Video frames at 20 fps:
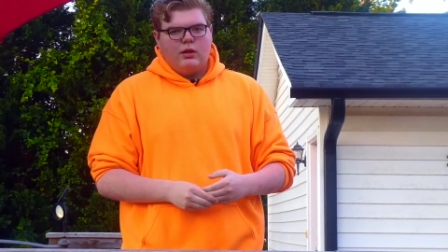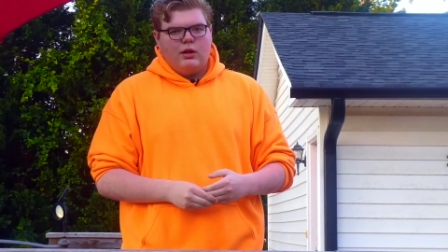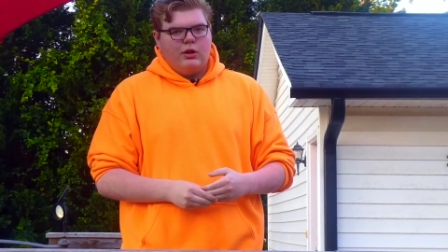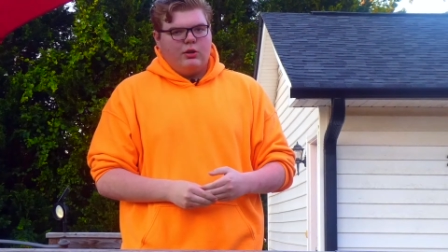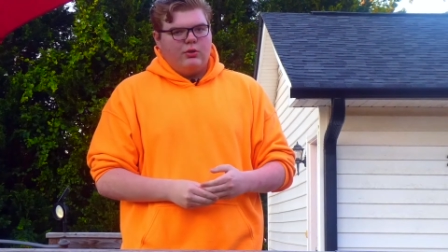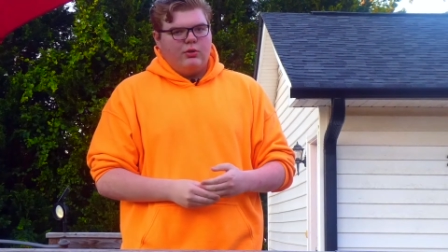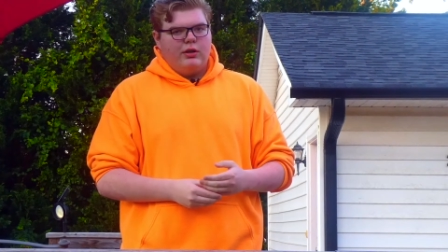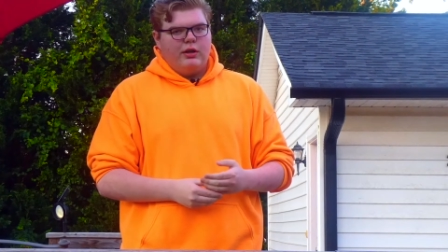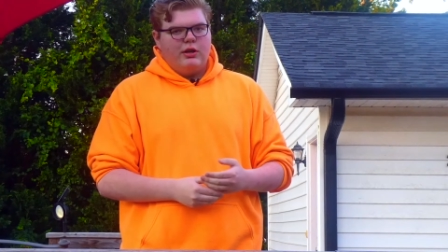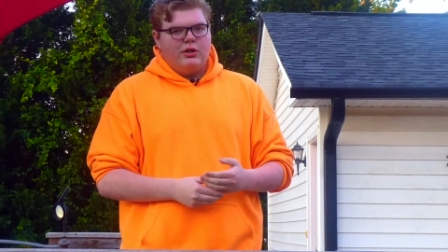a
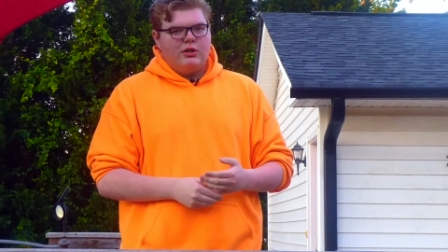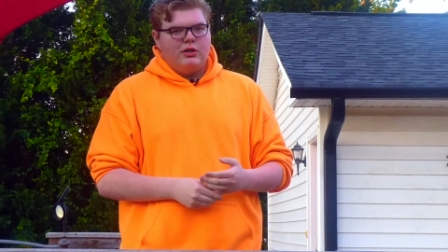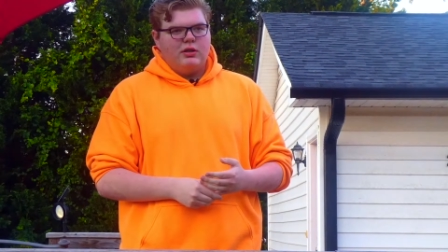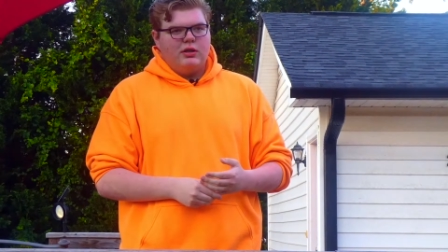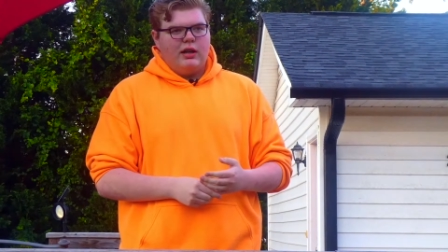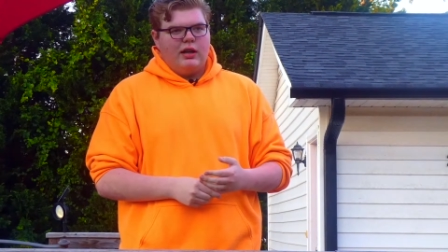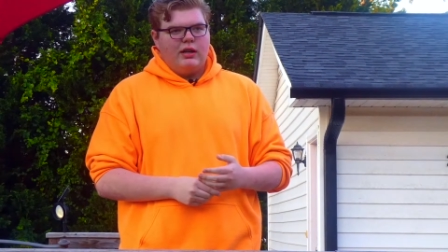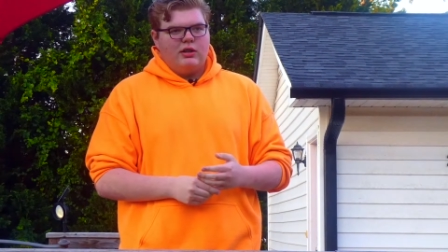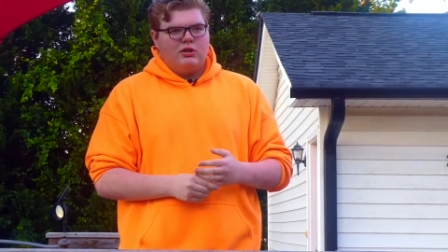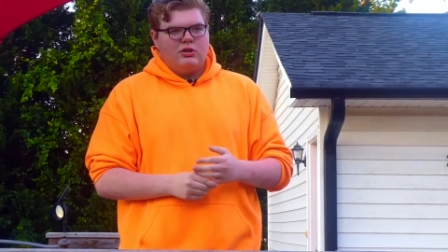creation
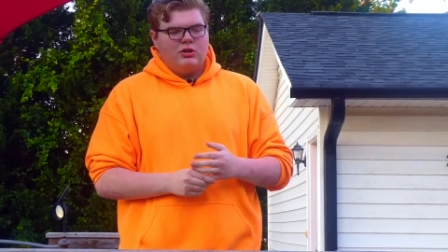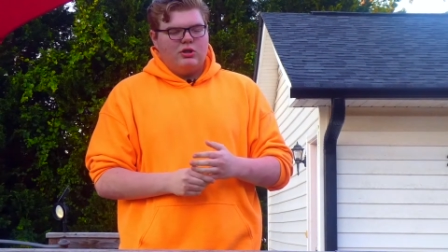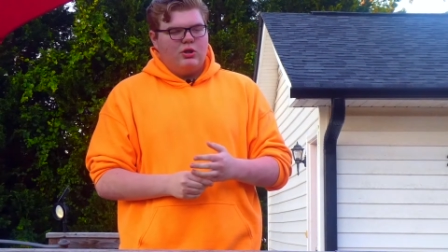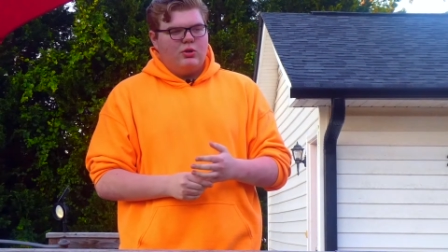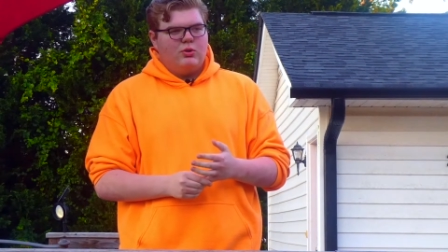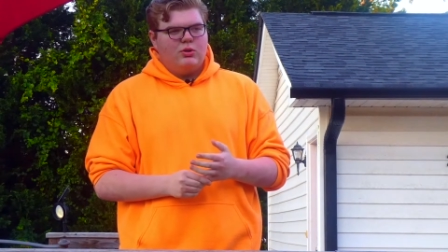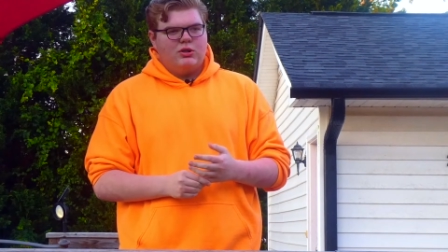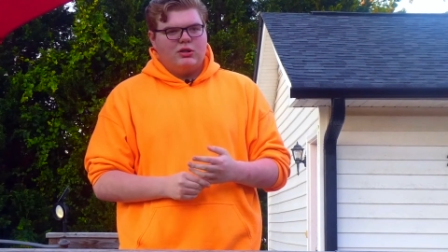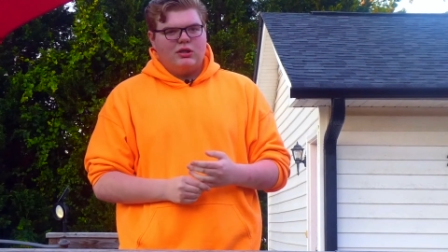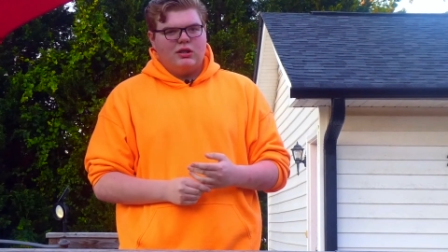that has
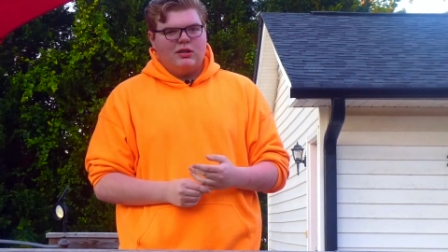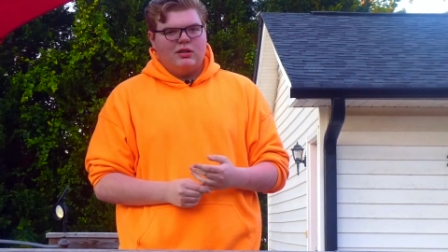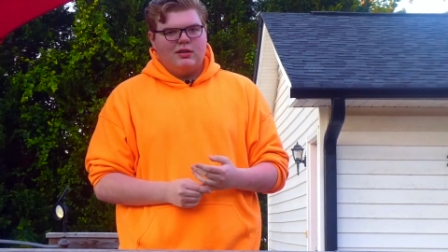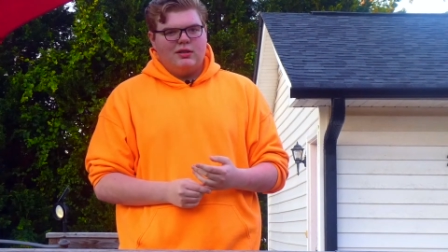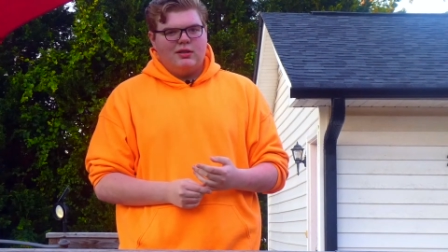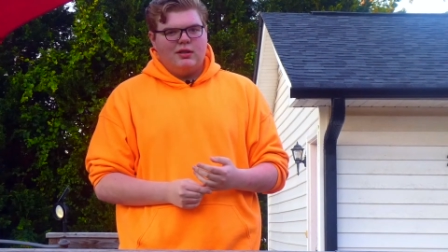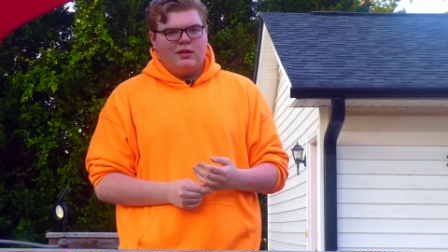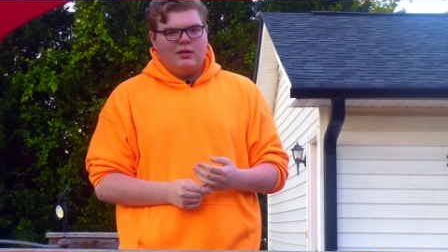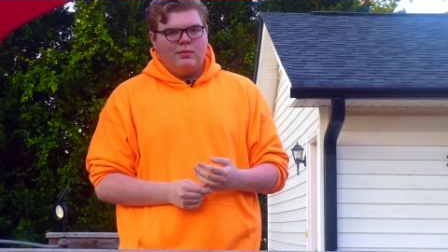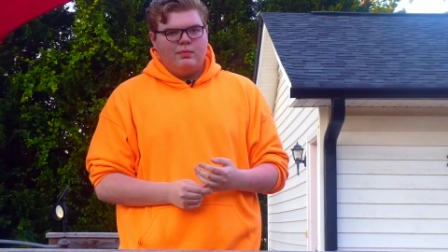no
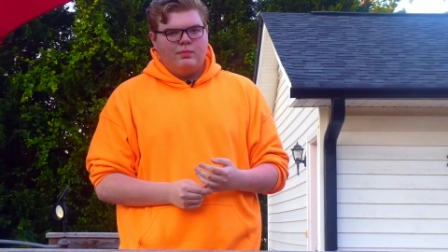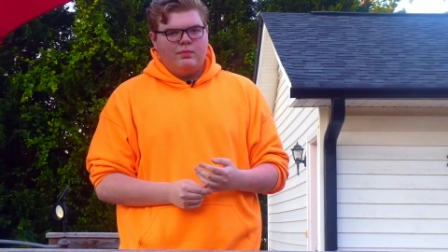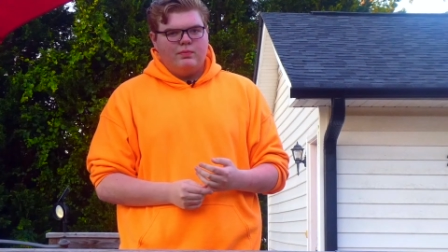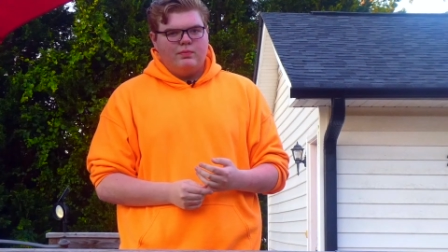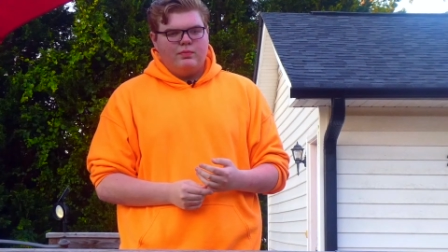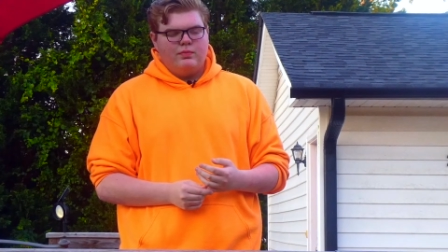sins in them,